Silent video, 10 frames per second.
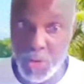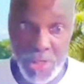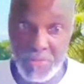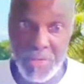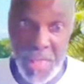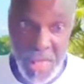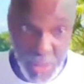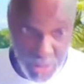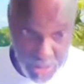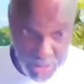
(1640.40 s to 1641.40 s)
and or,
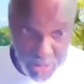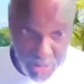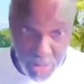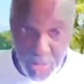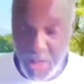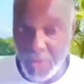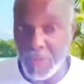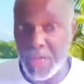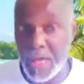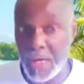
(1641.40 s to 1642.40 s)
uneven chaos.
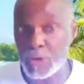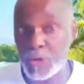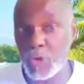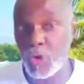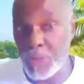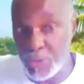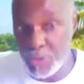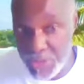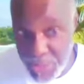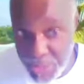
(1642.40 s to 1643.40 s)
And the chaos in
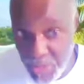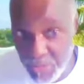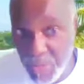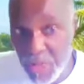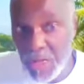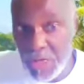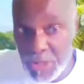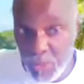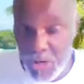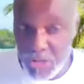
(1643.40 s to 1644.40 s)
the hormonal system
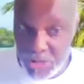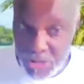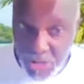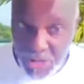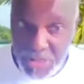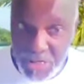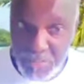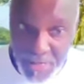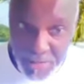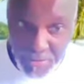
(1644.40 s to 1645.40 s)
is what's
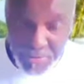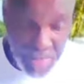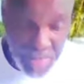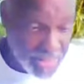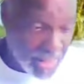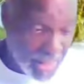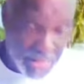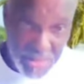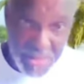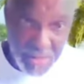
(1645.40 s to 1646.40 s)
going to
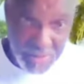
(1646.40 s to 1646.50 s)
manifest